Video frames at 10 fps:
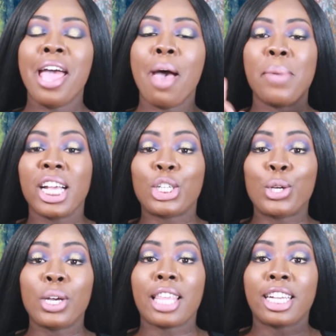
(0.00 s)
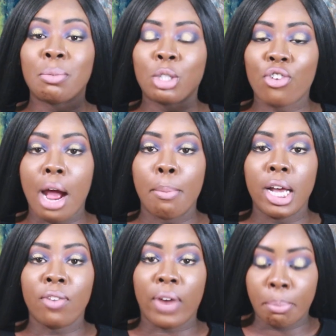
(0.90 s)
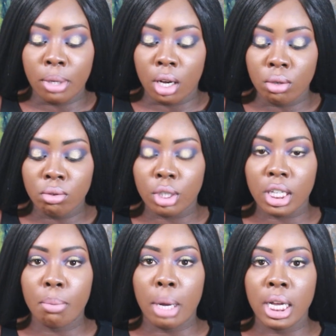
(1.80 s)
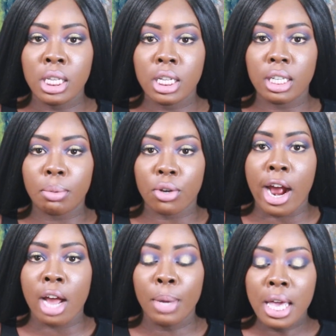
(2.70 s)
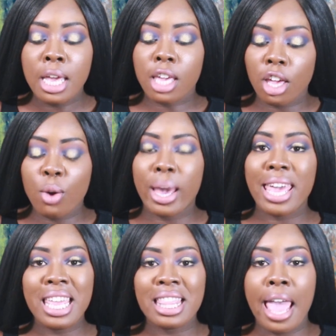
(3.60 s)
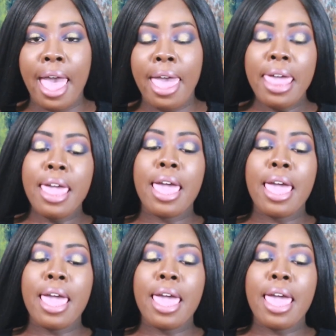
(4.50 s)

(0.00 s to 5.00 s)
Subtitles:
And make sure you hit that subscribe button right below. You see the button? Subscribe. Yeah, you're gonna hit that,